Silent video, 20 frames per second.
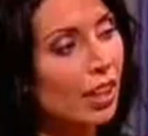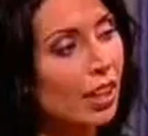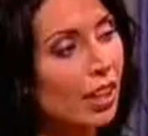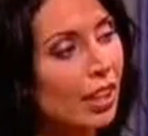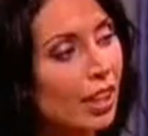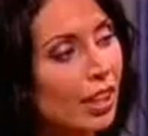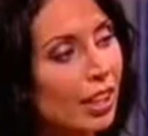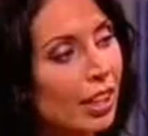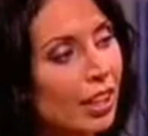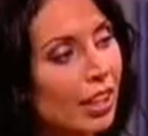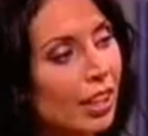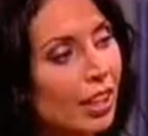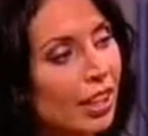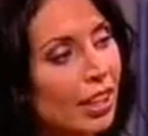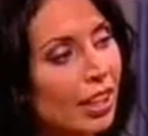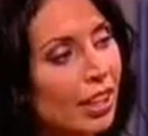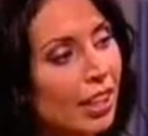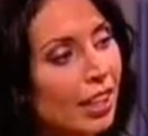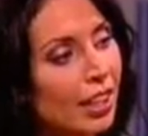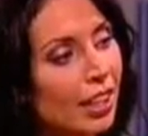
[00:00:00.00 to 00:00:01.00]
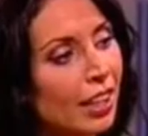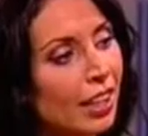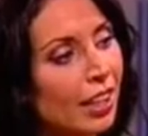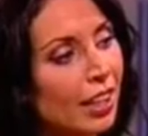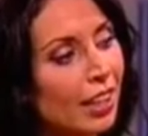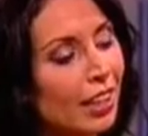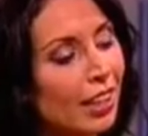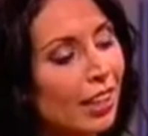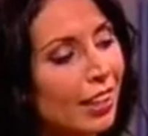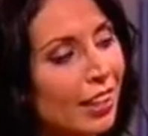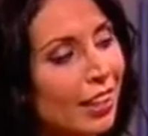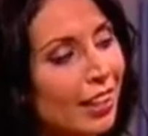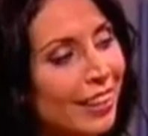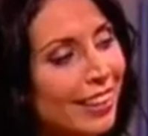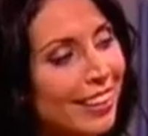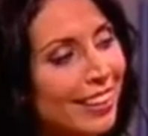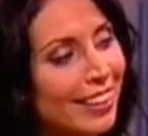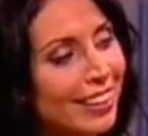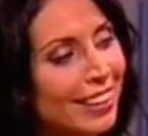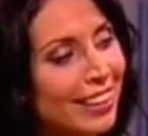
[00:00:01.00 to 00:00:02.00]

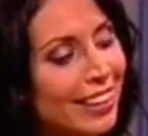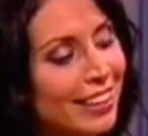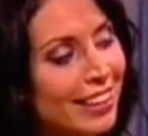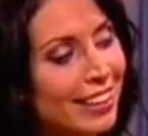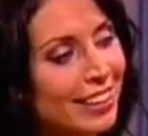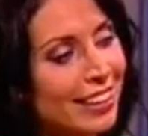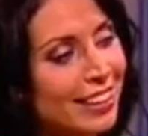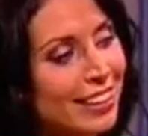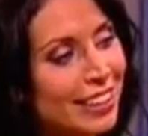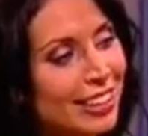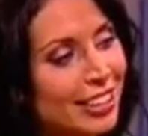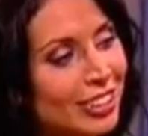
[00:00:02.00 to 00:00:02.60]
This person isn't speaking.